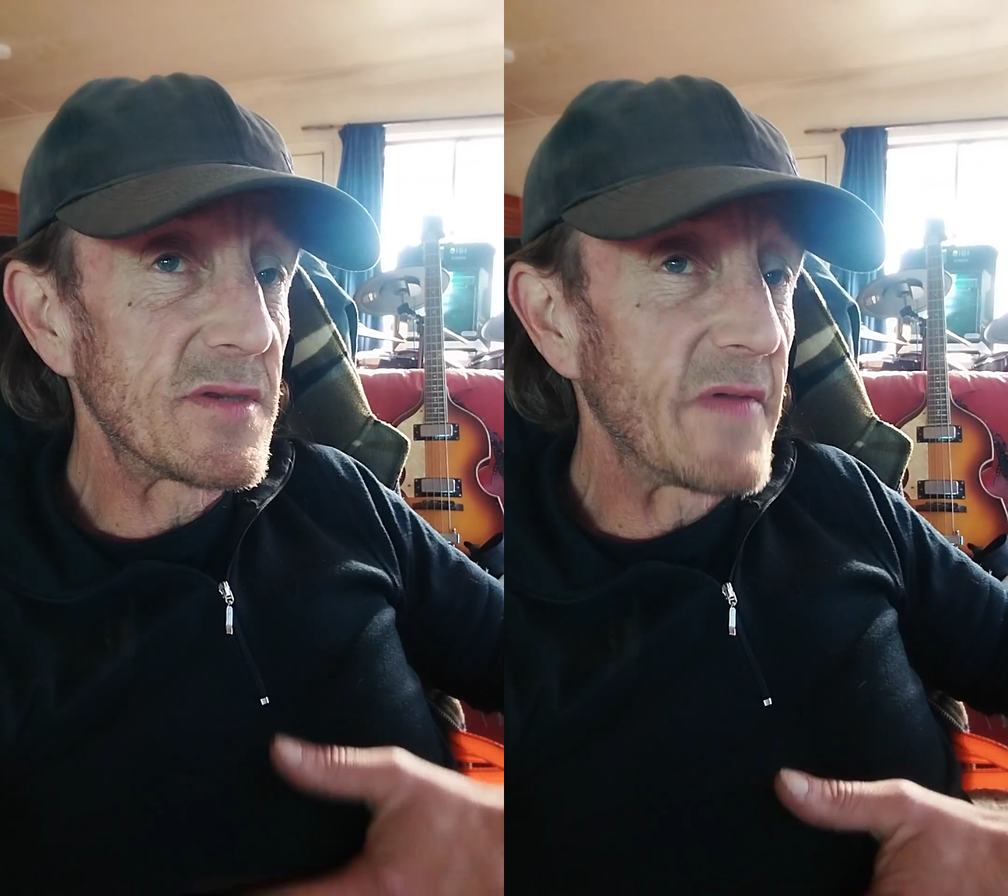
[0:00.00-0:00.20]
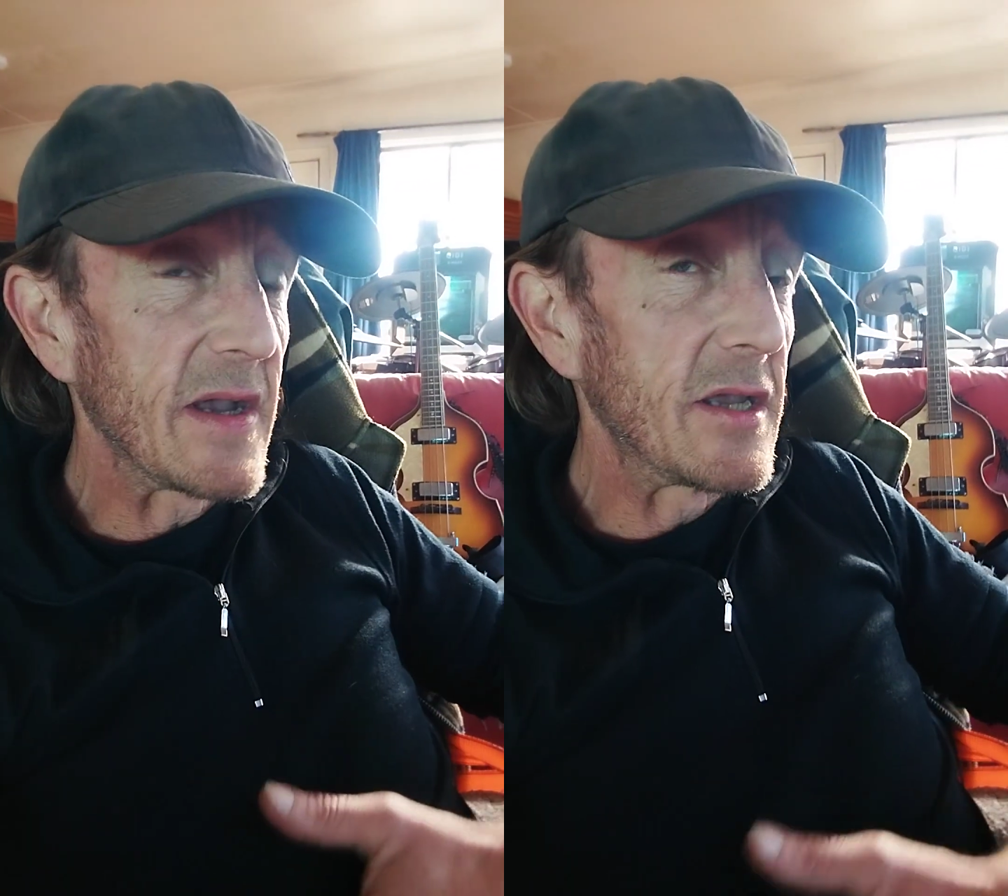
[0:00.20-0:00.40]

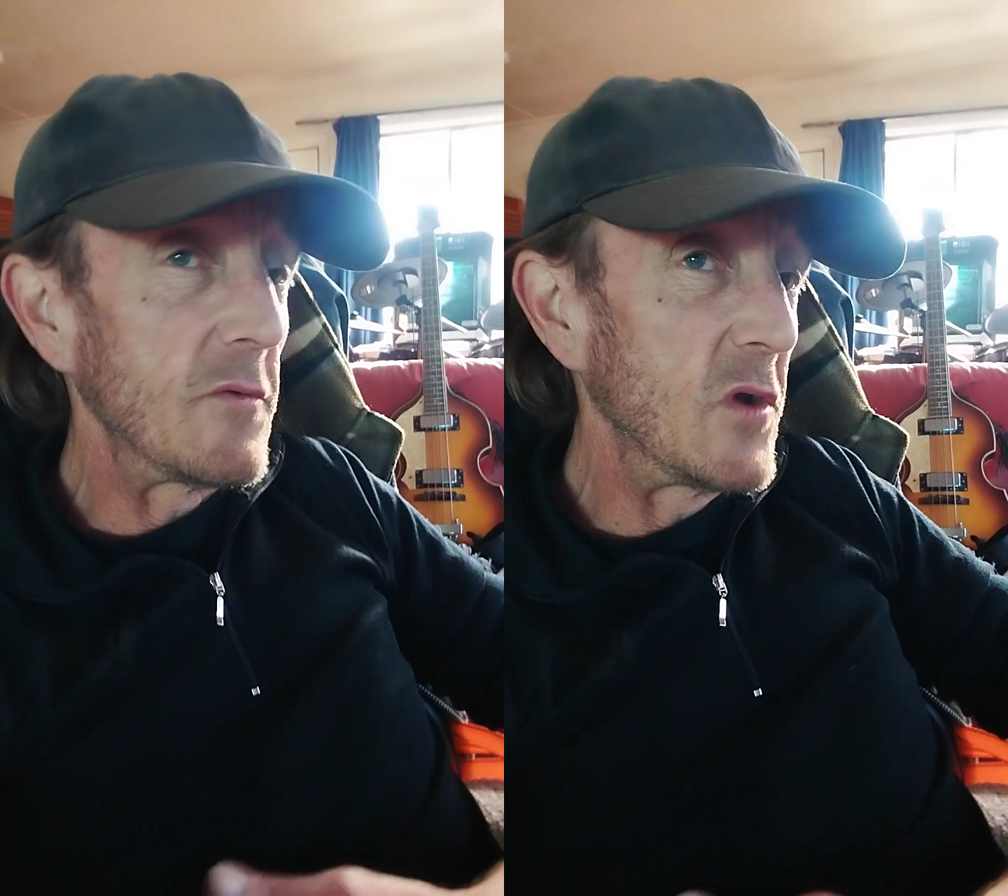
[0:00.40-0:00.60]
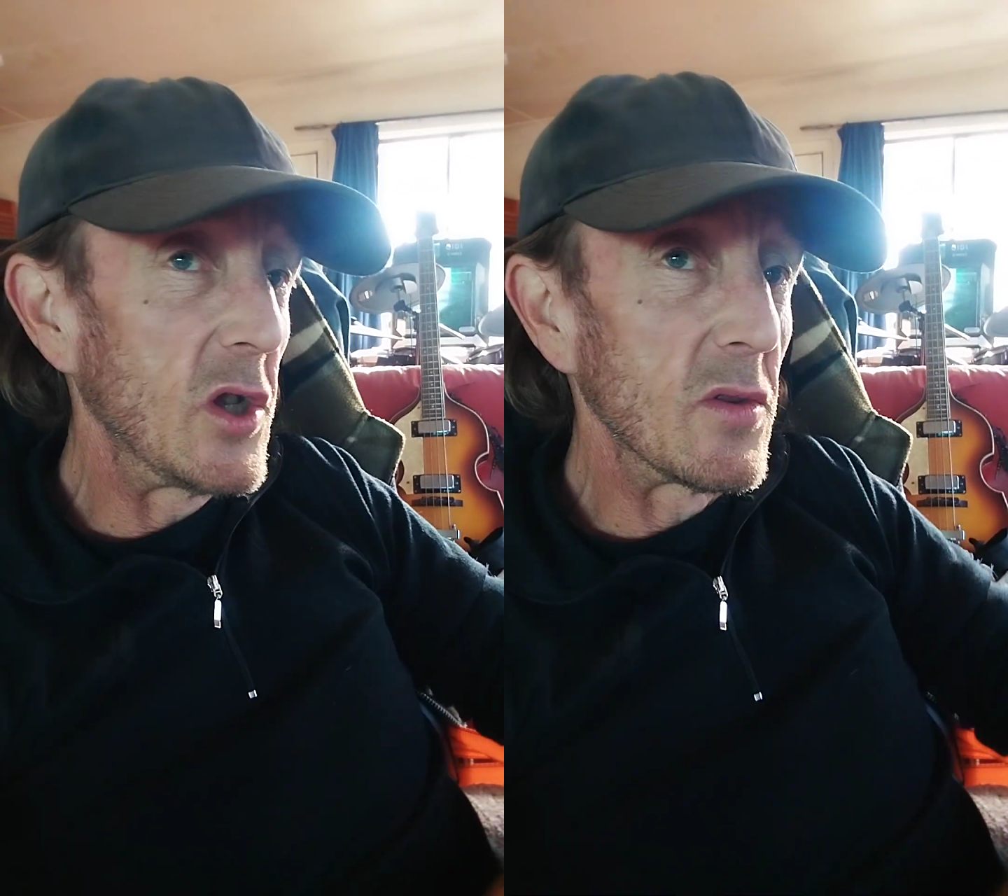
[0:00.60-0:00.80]
fucking
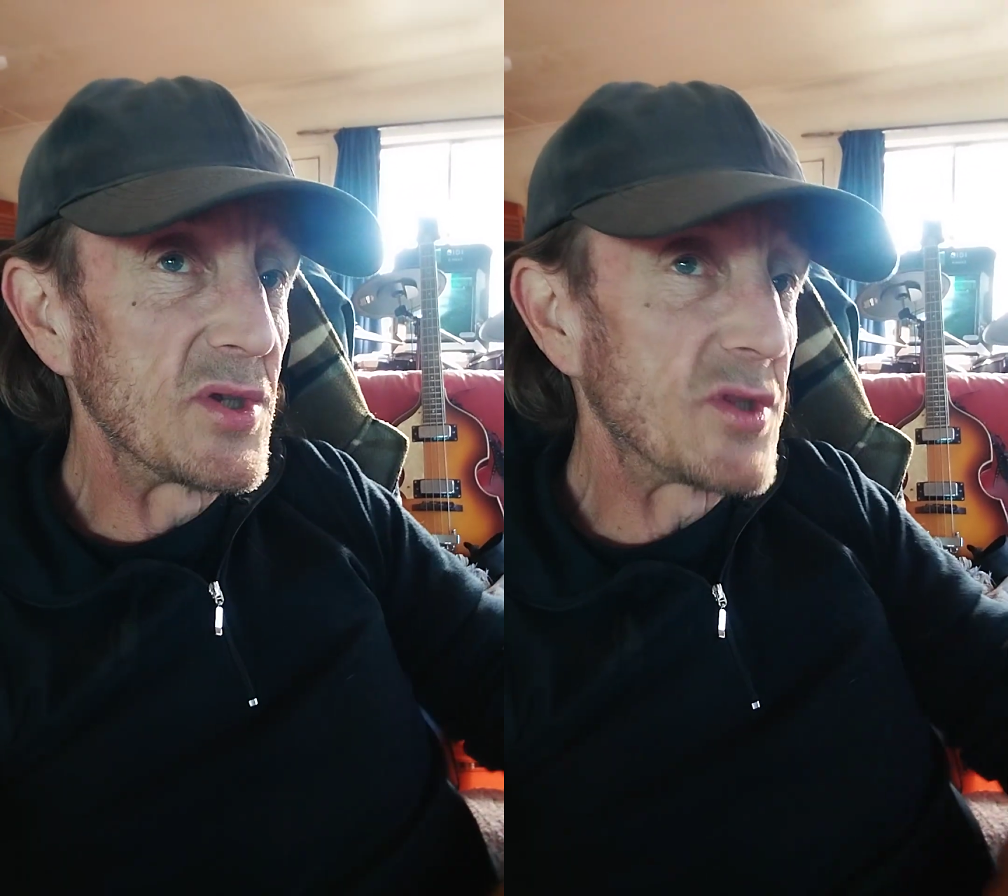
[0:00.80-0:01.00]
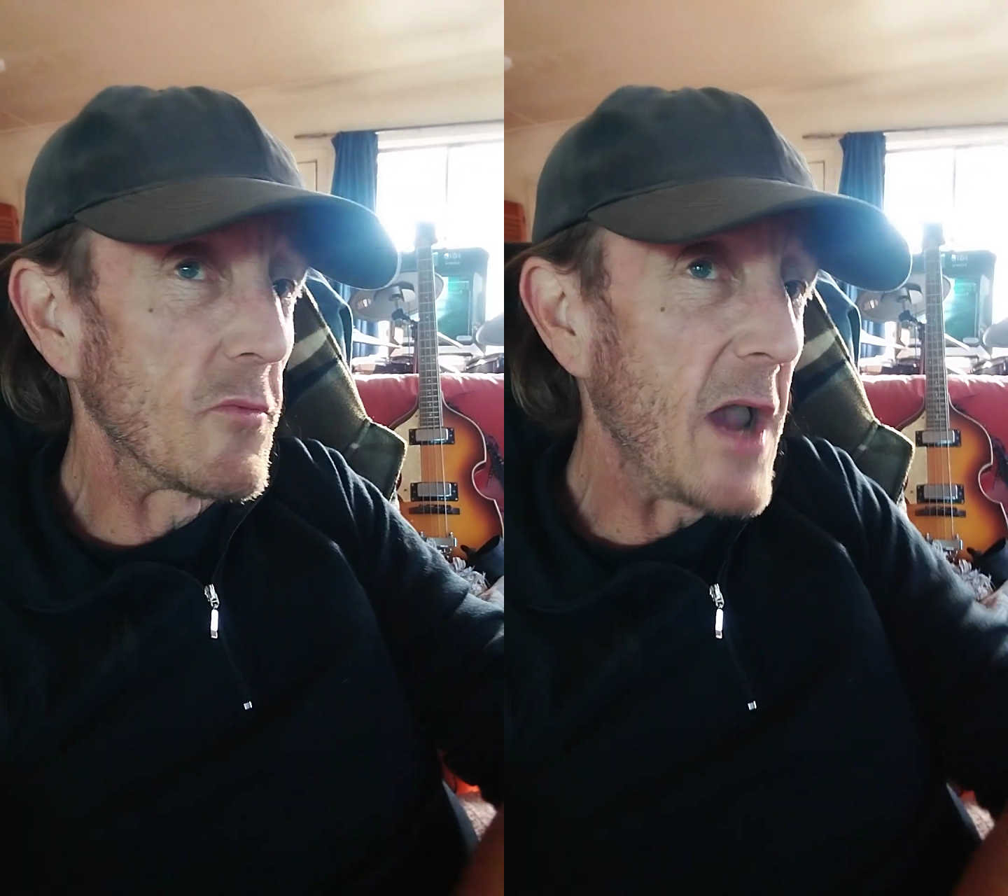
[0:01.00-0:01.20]
real
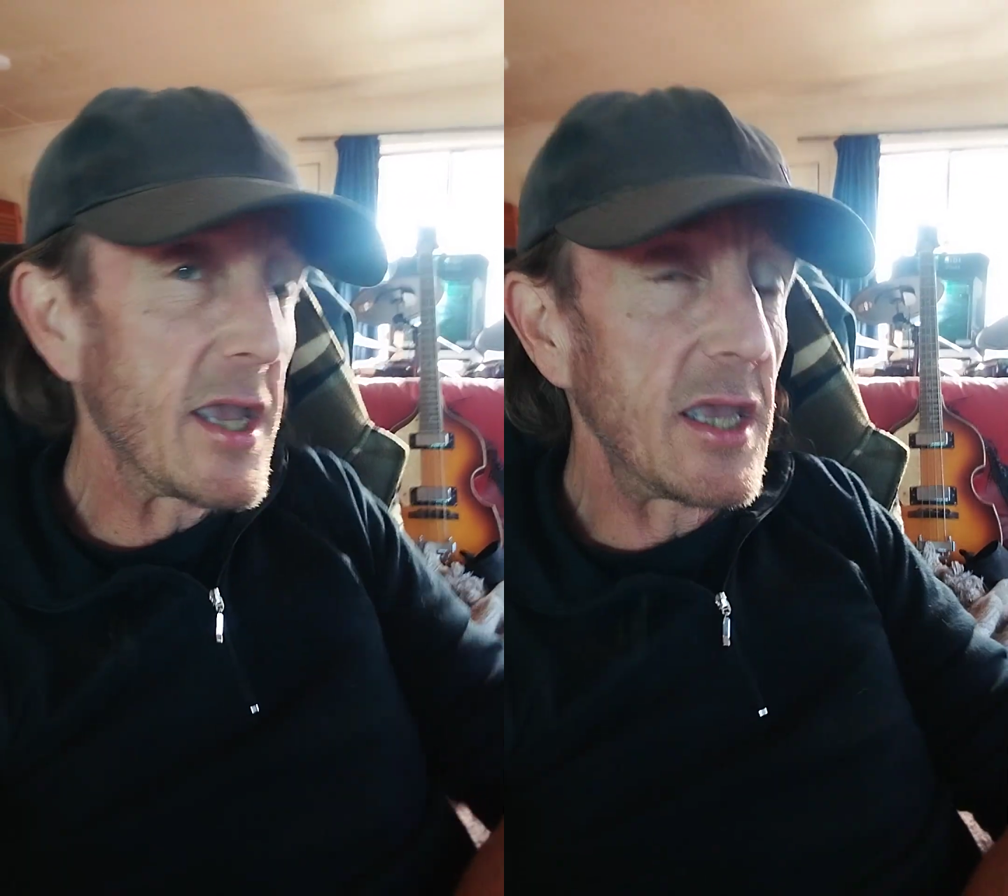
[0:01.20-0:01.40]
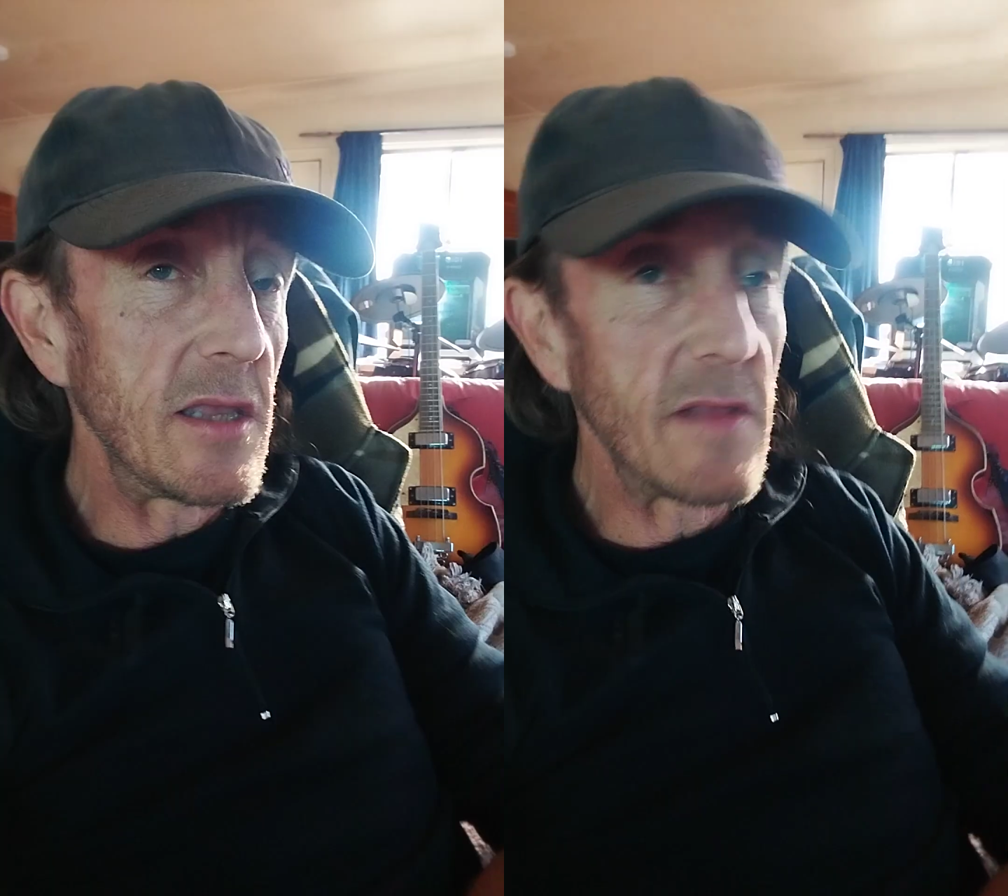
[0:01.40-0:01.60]
as the
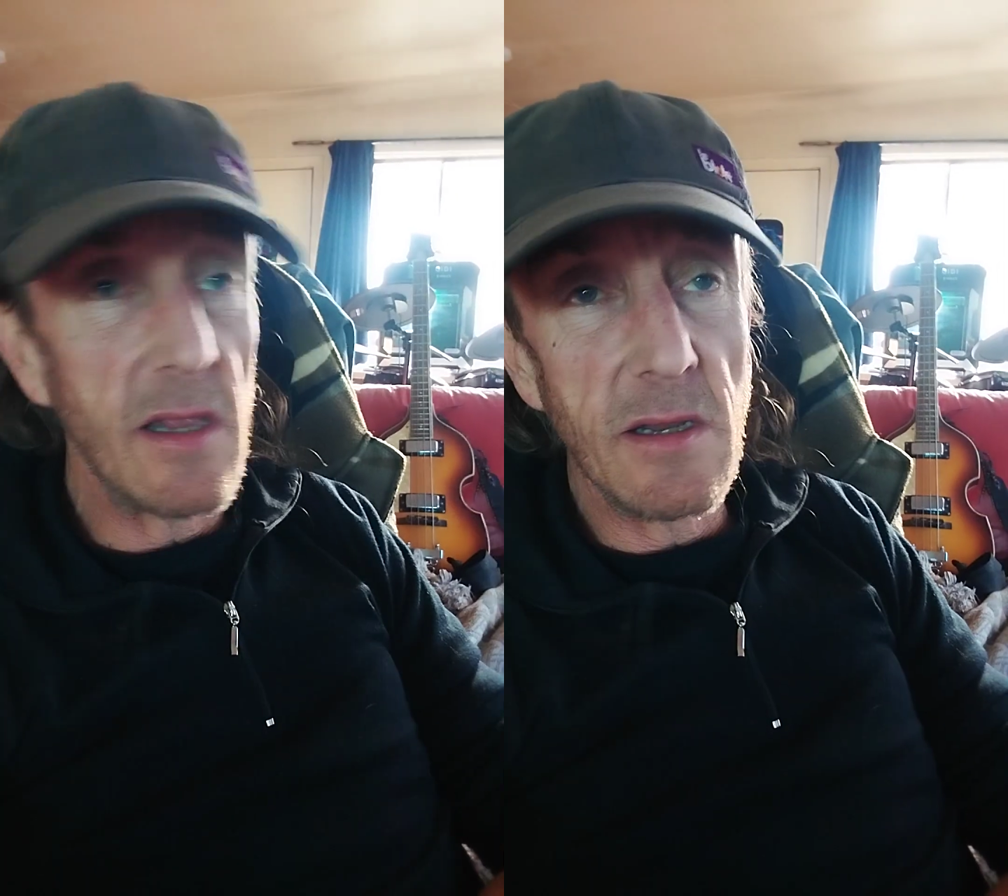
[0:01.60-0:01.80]
Reiki that